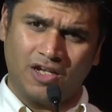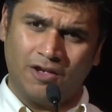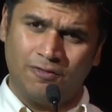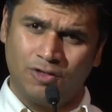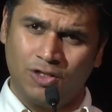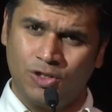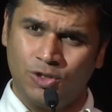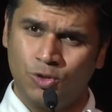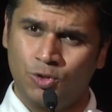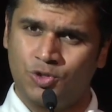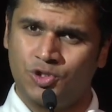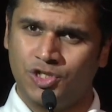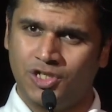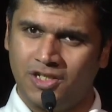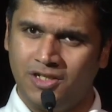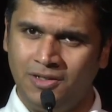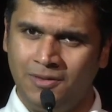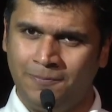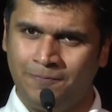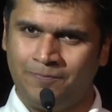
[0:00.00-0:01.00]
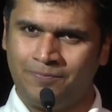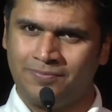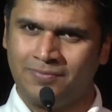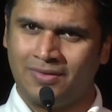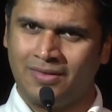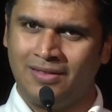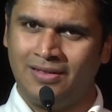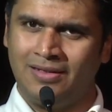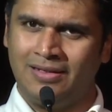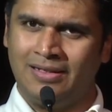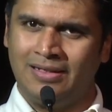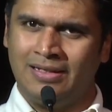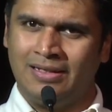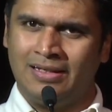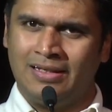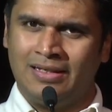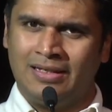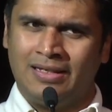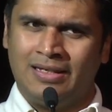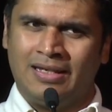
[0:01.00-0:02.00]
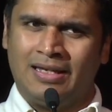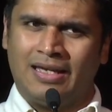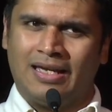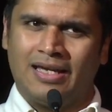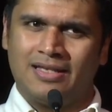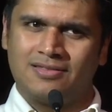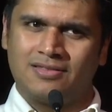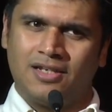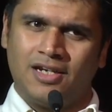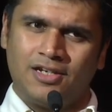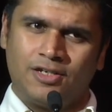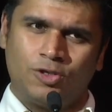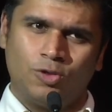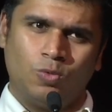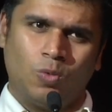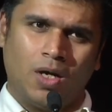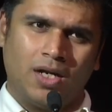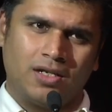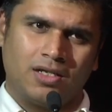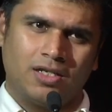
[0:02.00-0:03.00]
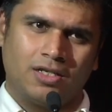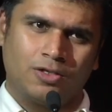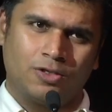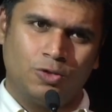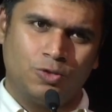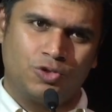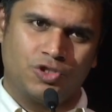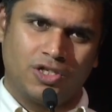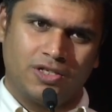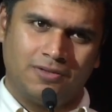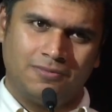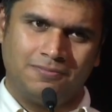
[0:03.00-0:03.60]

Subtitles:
evolution has led to one conclusion